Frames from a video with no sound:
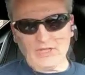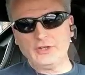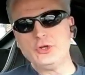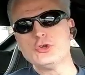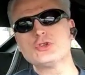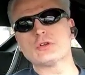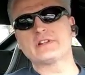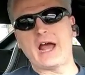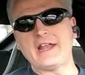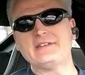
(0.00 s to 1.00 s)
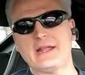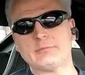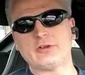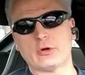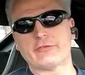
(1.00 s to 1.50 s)
and use your goddamn
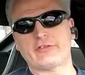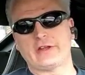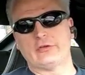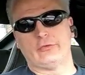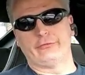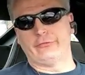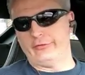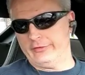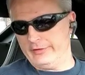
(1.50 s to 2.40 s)
turn signals.